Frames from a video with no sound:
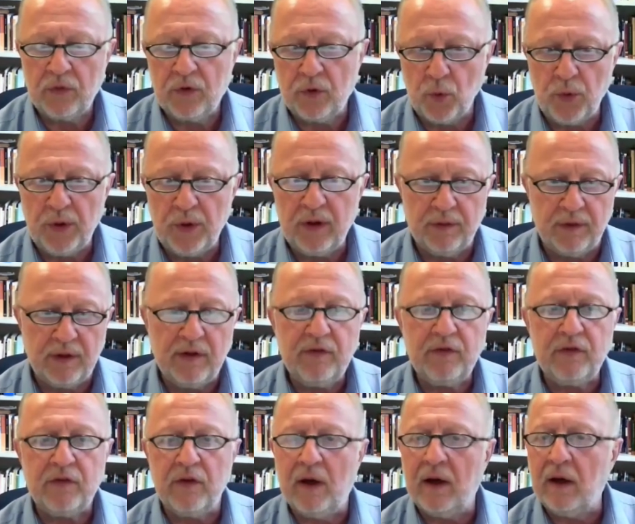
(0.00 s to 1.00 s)
doing
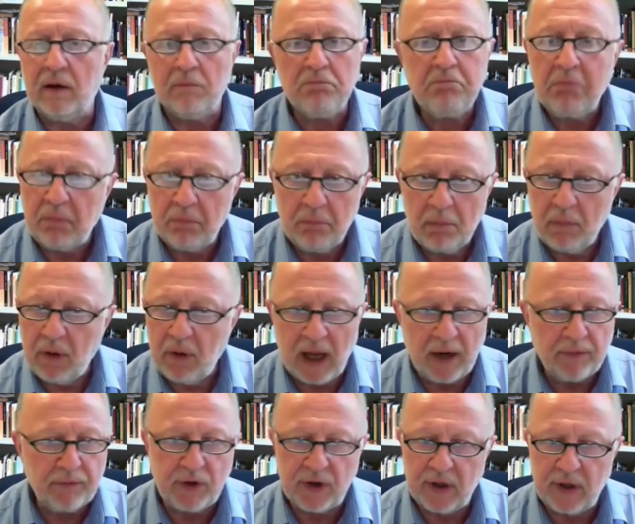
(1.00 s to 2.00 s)
this
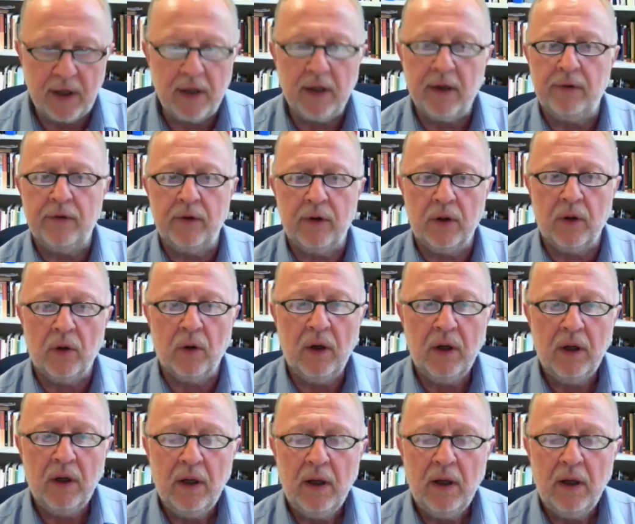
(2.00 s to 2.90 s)
every year, you know.